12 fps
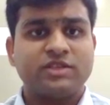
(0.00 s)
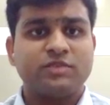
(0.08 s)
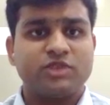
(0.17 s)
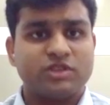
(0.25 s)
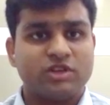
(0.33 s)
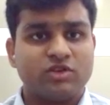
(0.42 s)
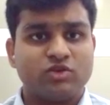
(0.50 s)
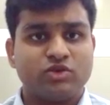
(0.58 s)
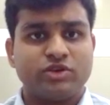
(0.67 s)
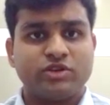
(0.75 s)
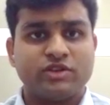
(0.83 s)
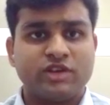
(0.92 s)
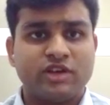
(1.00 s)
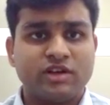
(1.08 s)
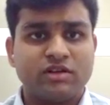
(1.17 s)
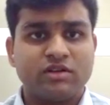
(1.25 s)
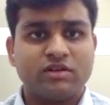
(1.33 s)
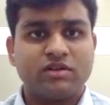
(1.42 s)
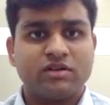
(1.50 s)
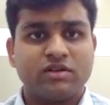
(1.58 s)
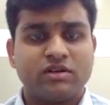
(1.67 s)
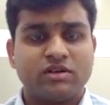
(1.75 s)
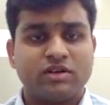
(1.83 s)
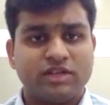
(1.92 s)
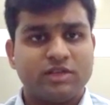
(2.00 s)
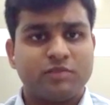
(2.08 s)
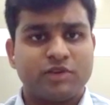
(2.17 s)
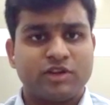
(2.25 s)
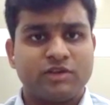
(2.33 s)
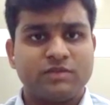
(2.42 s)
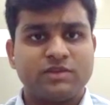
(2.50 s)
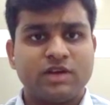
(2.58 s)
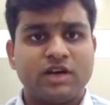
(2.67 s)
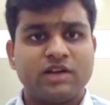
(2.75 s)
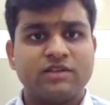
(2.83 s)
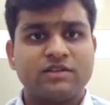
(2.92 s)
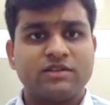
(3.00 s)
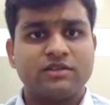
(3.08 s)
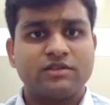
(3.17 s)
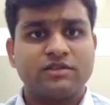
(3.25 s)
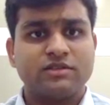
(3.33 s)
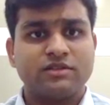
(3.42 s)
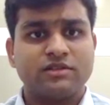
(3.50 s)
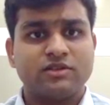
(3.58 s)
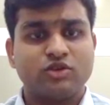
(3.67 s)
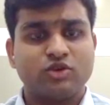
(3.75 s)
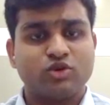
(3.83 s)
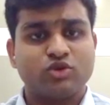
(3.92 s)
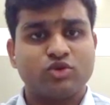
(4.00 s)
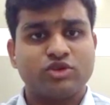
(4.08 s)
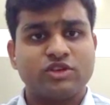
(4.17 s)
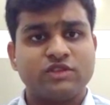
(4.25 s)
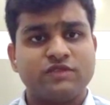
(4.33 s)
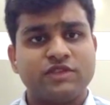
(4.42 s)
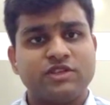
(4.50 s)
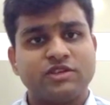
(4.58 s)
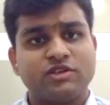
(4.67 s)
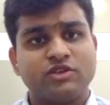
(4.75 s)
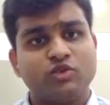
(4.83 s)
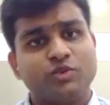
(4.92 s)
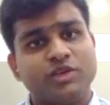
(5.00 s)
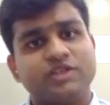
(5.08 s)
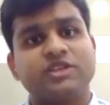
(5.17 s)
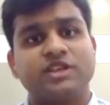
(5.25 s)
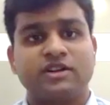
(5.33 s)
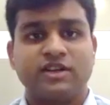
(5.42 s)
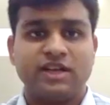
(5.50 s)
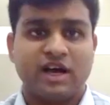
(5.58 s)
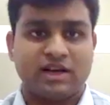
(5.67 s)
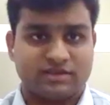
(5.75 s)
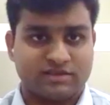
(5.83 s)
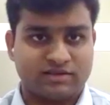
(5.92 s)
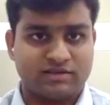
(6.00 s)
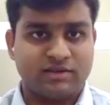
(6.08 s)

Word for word: 60% questions are uh, in the prelims are uh, those questions which UPSC generally asks.